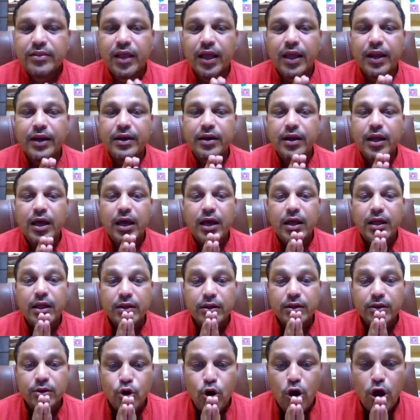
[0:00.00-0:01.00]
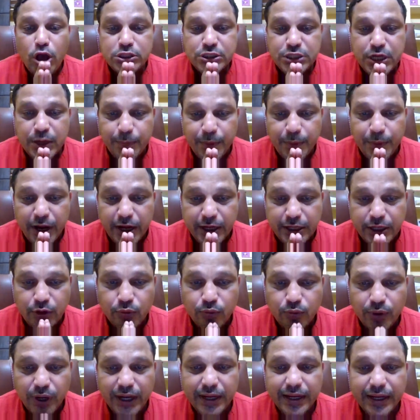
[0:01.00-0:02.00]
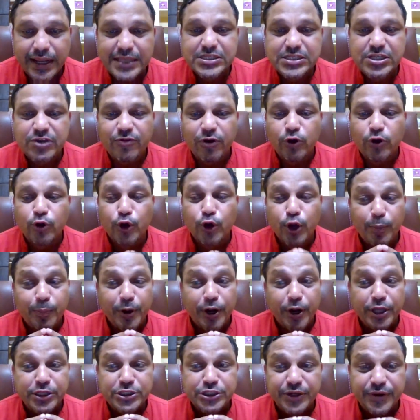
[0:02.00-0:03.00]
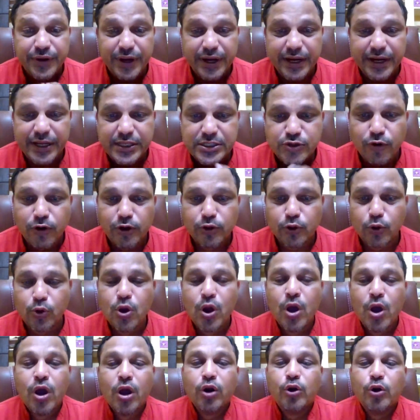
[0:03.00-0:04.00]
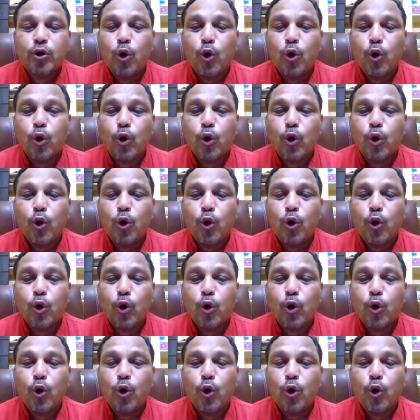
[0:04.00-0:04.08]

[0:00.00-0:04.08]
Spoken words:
Then gross reproductive rate is equal to reproduction rate is equal to